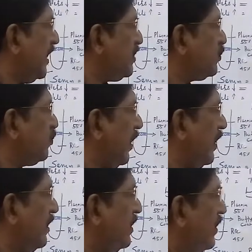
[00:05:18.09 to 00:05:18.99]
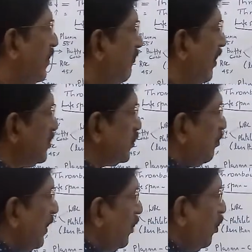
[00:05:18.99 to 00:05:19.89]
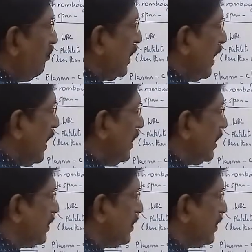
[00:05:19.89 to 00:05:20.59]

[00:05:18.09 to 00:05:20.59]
That is why when splenomegaly